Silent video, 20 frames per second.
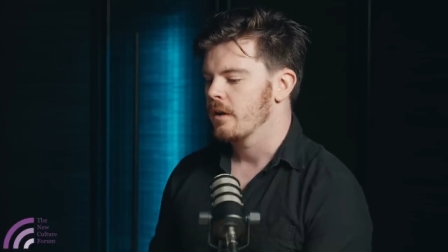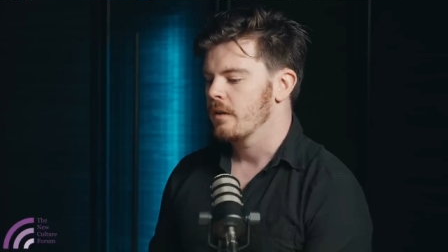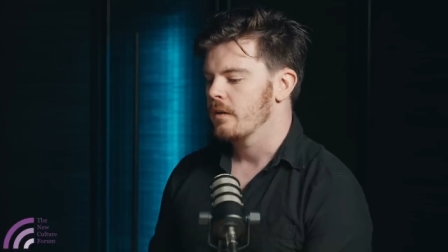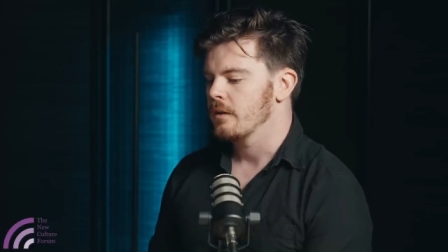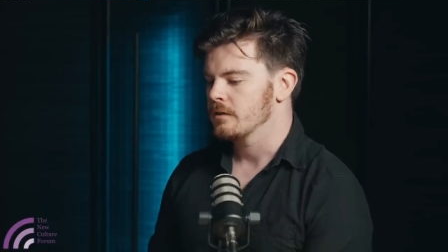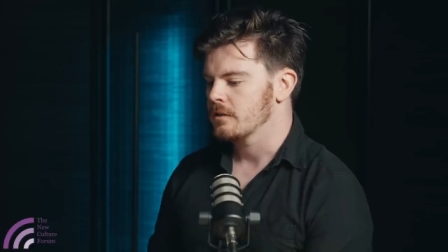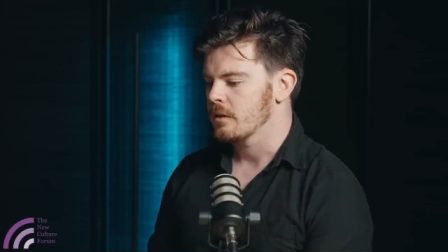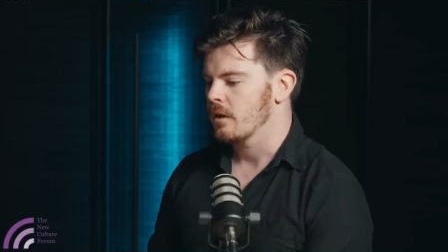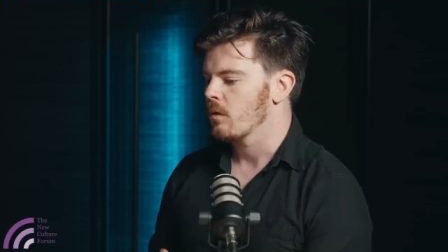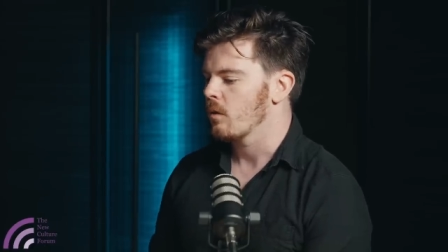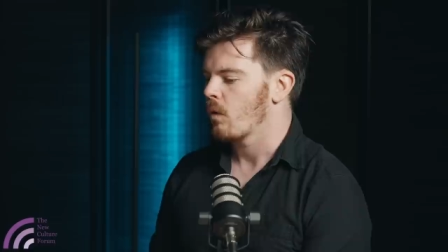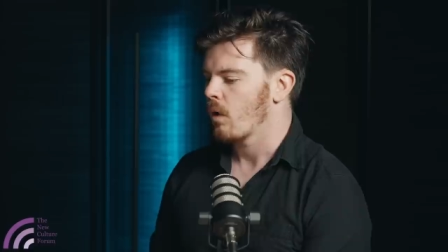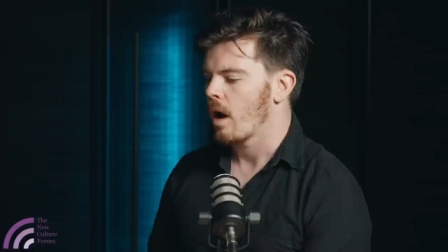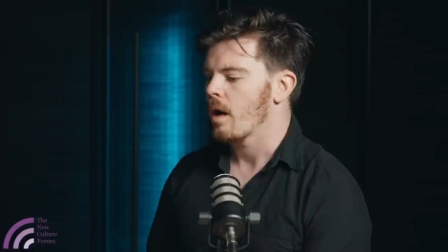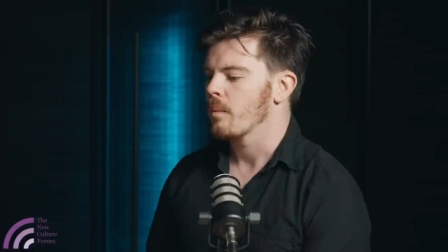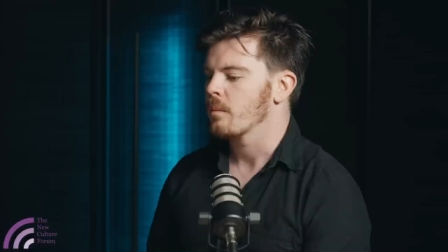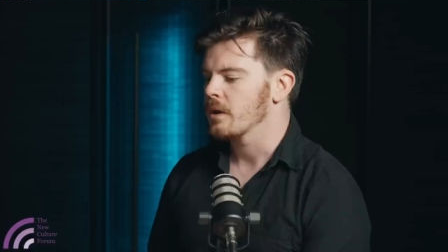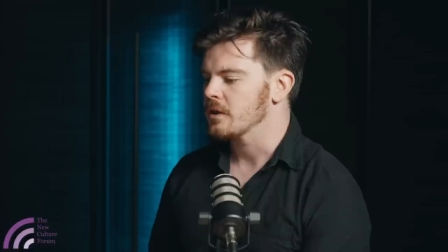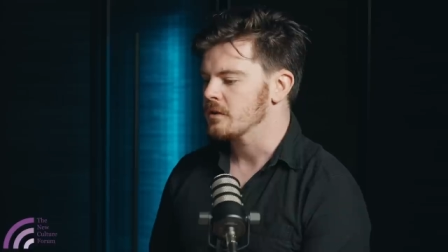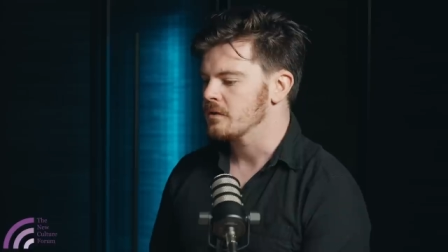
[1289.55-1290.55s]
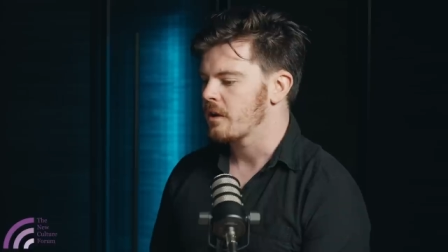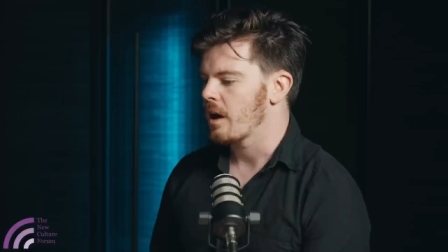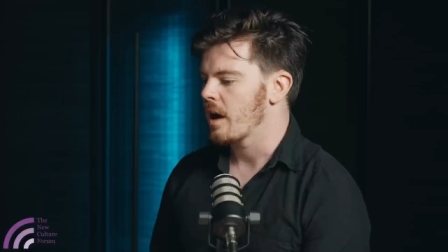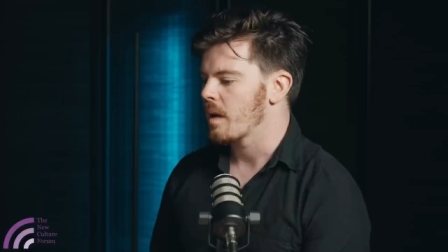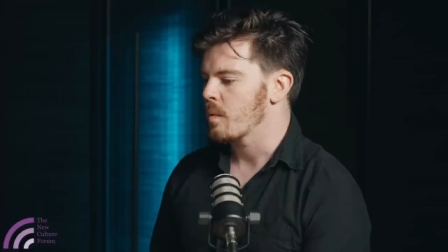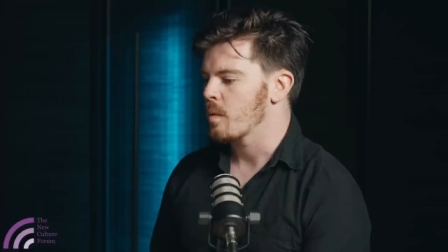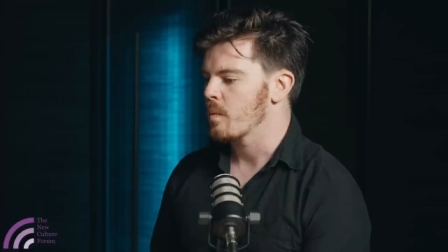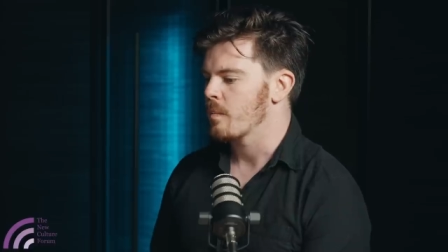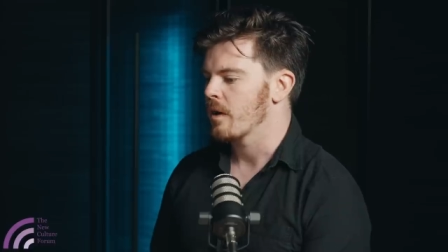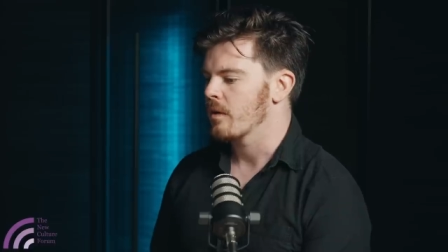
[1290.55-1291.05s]
they say, well, I'm going to stay and
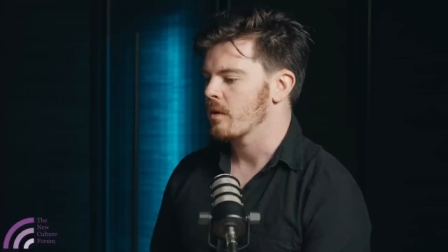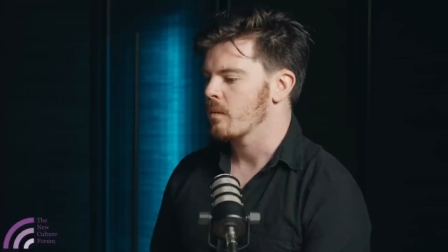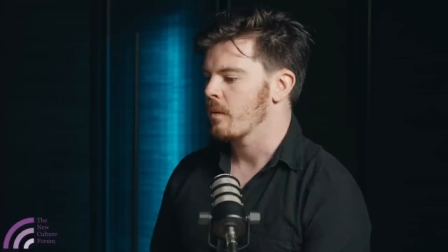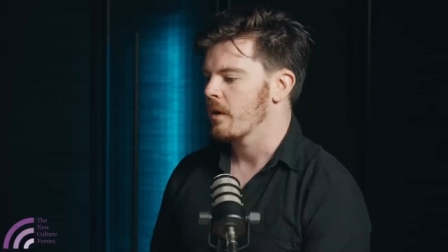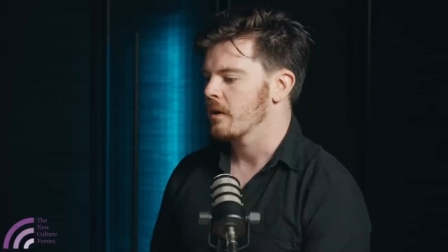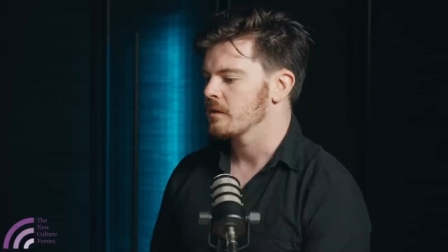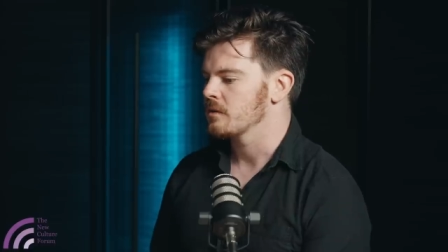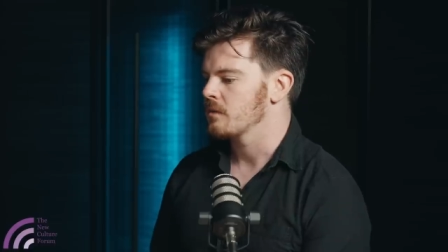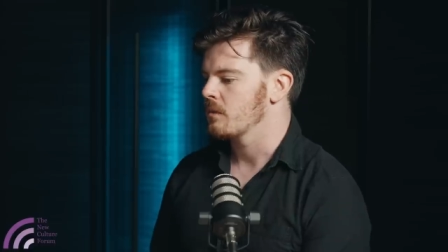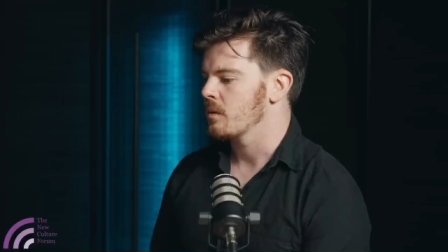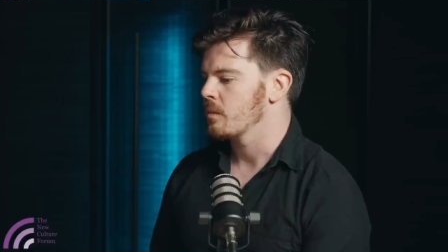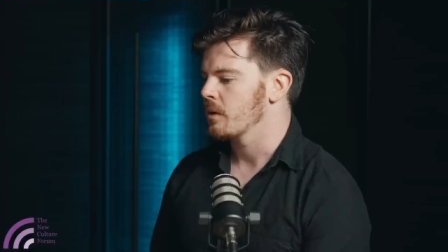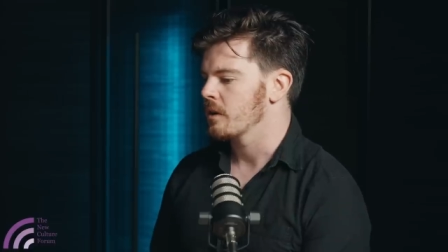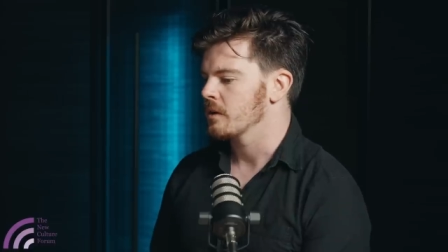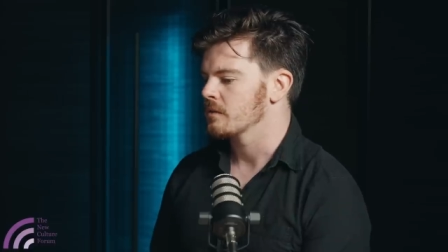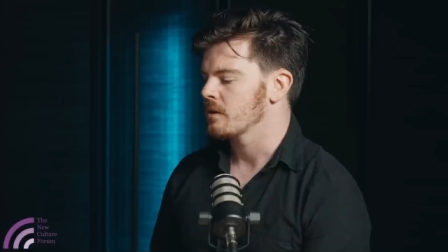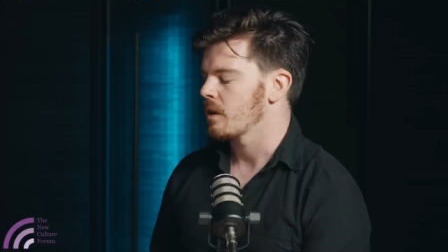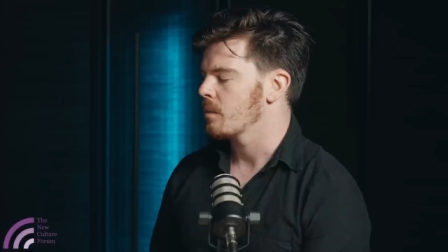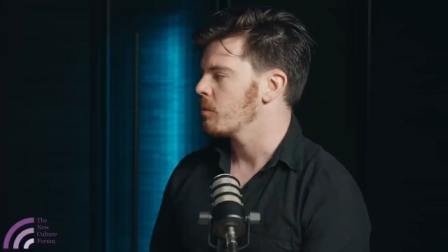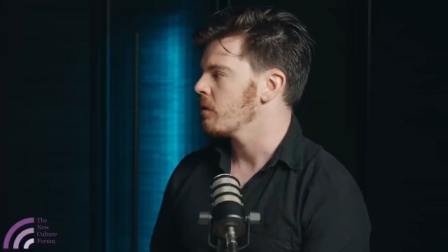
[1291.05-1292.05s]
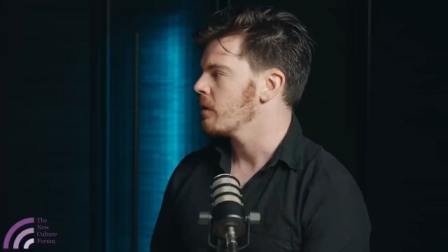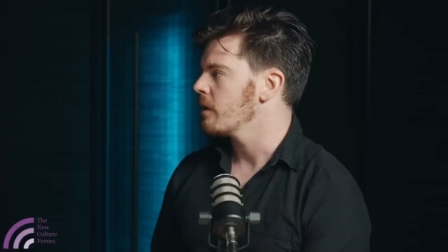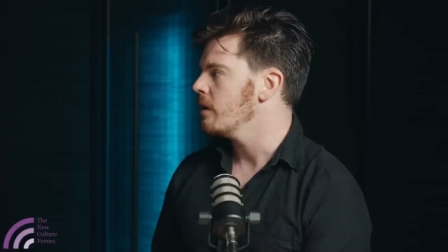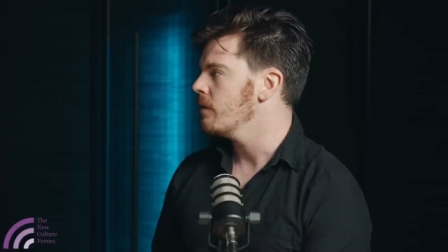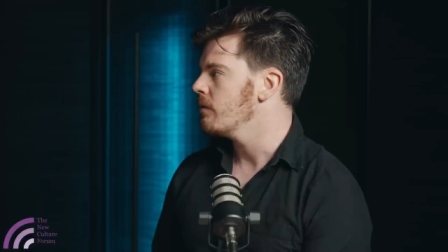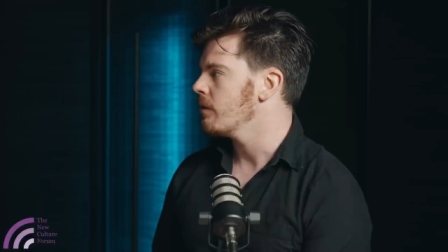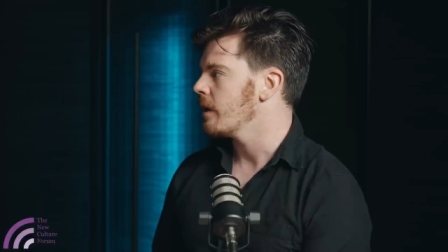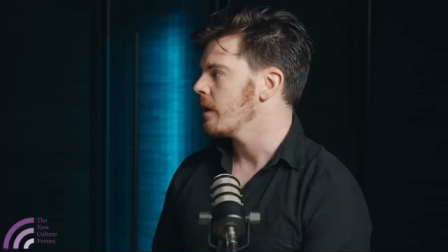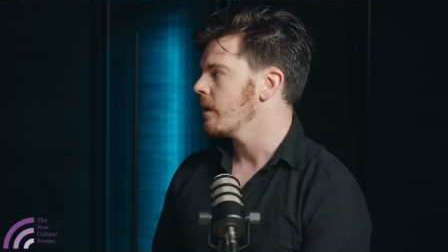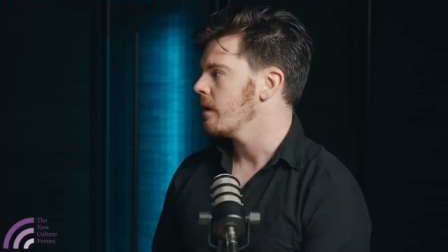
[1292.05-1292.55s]
I'm going to make the best of it because I
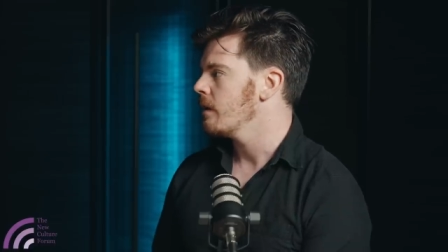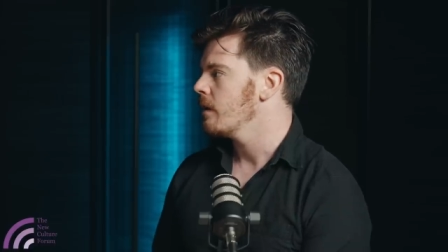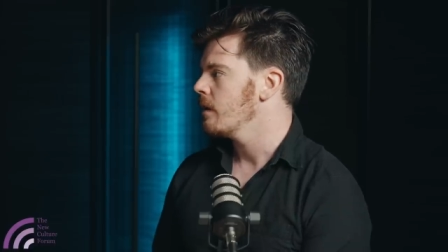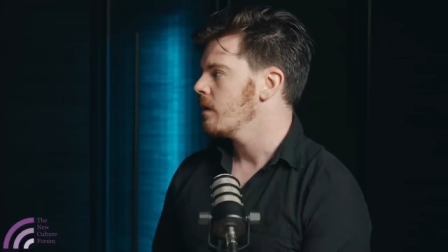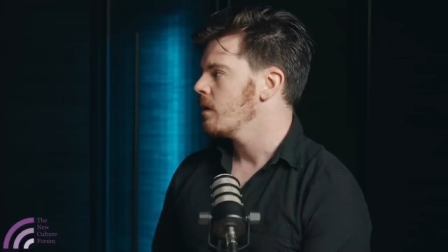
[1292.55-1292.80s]
believe in it.